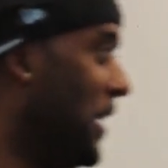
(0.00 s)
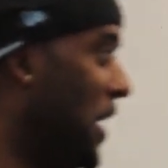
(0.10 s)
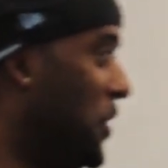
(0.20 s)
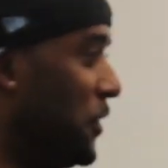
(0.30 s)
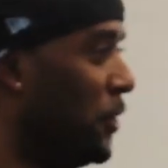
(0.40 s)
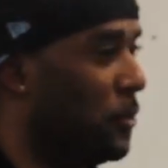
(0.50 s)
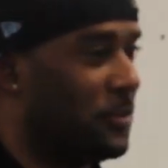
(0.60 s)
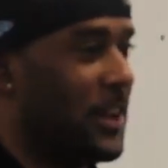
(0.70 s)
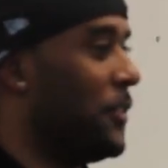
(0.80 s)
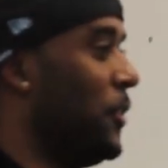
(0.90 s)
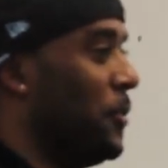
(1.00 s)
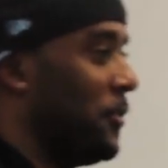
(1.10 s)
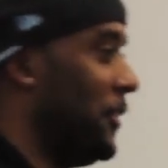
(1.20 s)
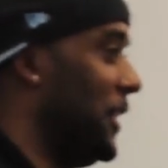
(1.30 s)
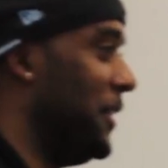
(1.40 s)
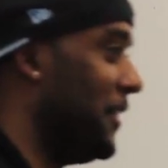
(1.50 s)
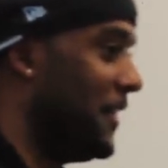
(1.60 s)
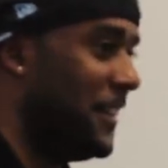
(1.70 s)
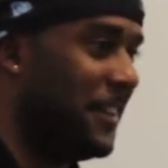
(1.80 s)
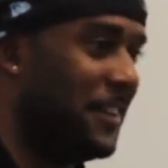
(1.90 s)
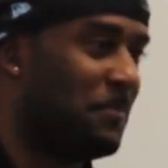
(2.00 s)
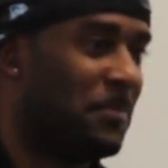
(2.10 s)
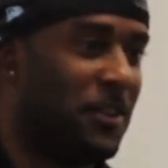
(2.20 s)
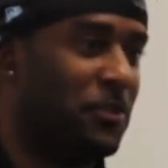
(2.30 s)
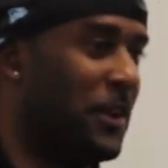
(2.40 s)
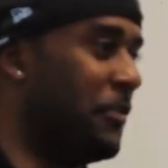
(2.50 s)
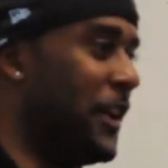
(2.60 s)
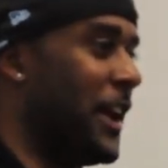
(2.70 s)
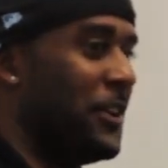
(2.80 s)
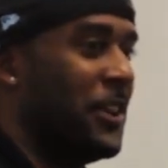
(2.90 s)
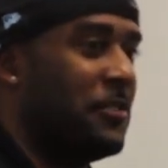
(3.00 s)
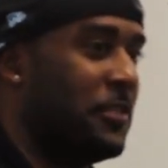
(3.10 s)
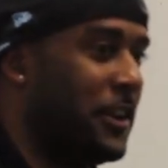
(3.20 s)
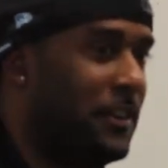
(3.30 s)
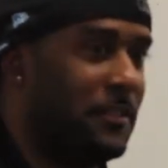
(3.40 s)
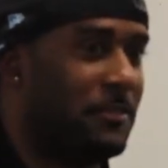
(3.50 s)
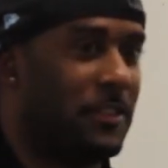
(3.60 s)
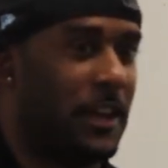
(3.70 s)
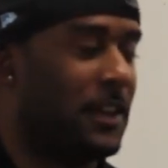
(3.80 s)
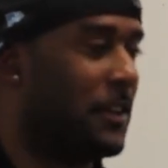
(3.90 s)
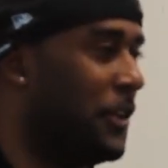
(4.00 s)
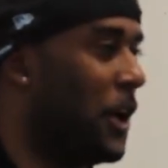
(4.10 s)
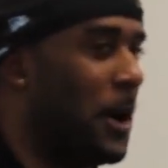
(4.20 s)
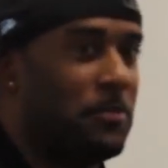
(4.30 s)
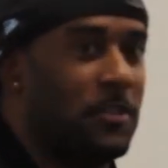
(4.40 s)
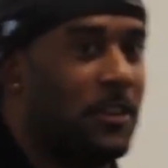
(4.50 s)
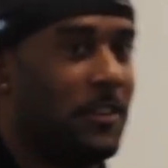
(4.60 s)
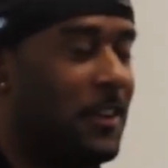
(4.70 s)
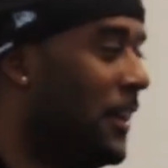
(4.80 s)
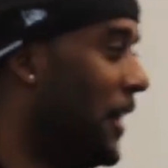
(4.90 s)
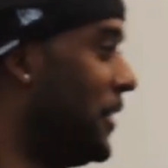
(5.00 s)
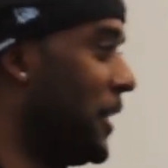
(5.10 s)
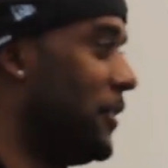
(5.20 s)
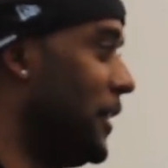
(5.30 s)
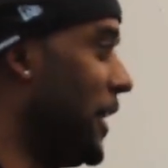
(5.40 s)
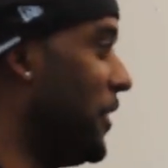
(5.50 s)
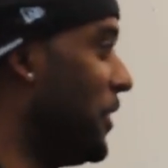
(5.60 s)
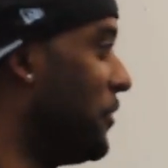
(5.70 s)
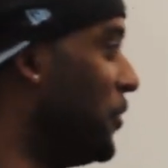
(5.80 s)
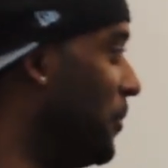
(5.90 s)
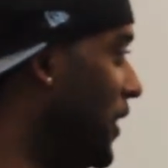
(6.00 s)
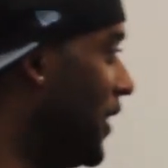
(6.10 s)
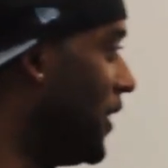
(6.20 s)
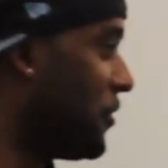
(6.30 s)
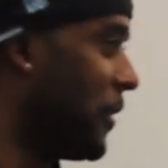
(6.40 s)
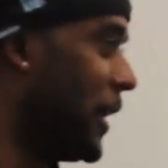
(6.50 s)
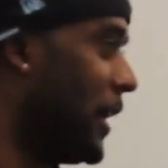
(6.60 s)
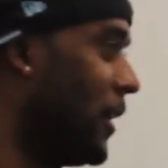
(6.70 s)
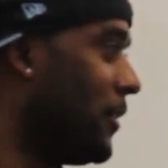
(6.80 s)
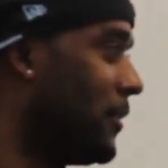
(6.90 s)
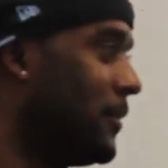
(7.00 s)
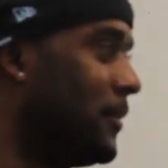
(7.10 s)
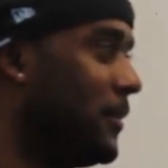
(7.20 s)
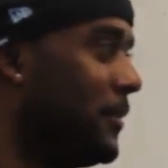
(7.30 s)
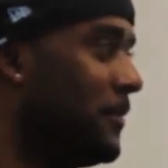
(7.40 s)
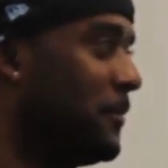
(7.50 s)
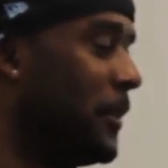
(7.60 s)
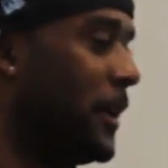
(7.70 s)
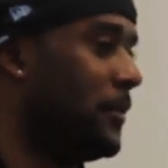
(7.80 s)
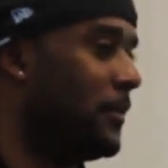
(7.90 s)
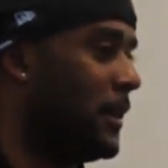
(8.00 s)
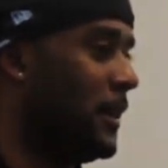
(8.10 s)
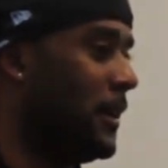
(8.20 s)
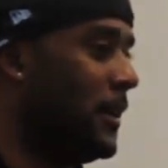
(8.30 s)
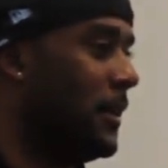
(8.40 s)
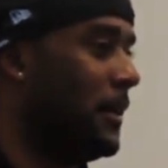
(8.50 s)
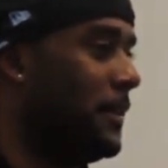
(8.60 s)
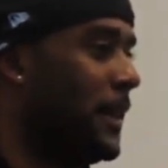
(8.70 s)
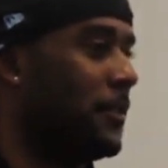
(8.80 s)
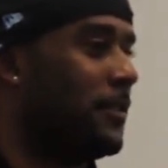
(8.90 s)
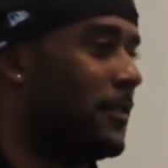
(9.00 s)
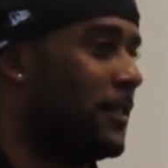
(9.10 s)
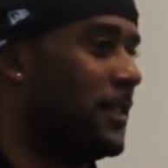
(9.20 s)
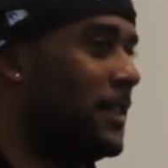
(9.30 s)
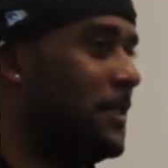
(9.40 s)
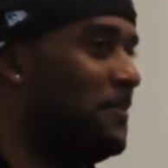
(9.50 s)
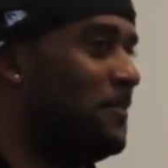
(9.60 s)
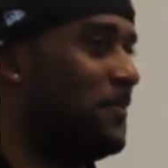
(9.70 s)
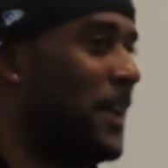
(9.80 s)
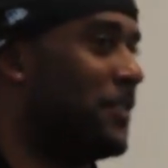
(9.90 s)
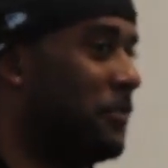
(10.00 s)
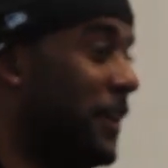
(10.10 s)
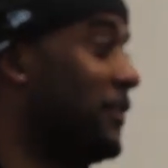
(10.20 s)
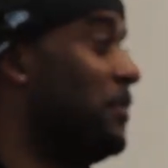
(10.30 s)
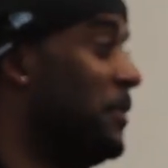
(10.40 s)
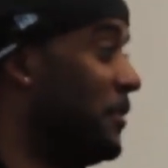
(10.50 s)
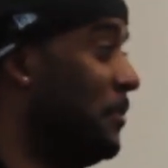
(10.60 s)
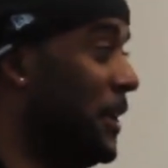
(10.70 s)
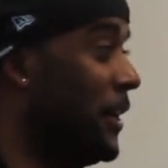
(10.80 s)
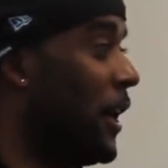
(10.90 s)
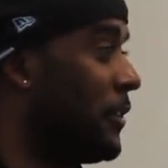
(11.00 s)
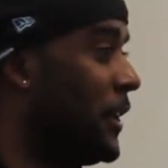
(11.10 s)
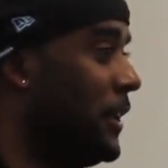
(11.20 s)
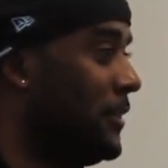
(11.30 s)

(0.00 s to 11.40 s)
and you can hose down the whole scene. Shoot every angle, every take, every option, and take it to the editing room and uh, try it out. Right? That's, that's a recipe for mediocrity.